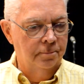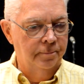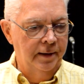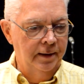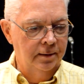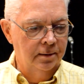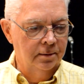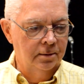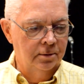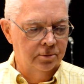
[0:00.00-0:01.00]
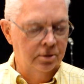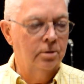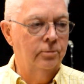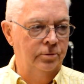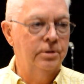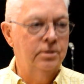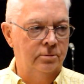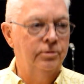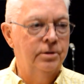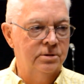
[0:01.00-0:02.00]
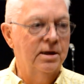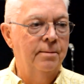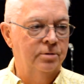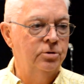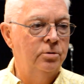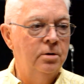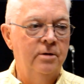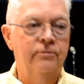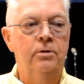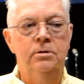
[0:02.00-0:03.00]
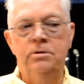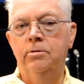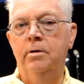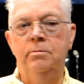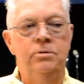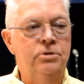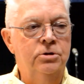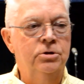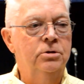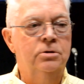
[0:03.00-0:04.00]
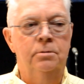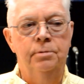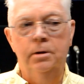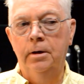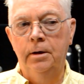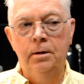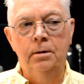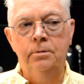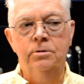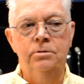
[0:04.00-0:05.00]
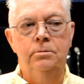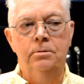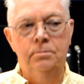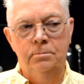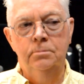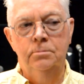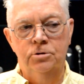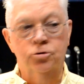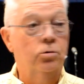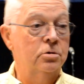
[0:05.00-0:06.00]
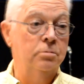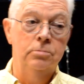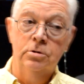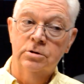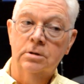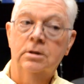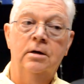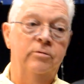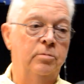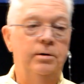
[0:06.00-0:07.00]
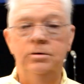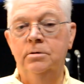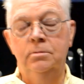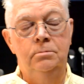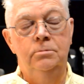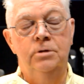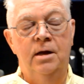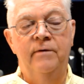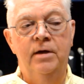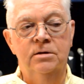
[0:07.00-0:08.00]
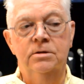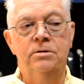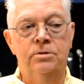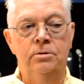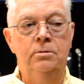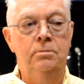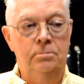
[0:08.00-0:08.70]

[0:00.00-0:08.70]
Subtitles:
by, with this opportunity for all these great musicians to play and just to store some music that everybody should have access to.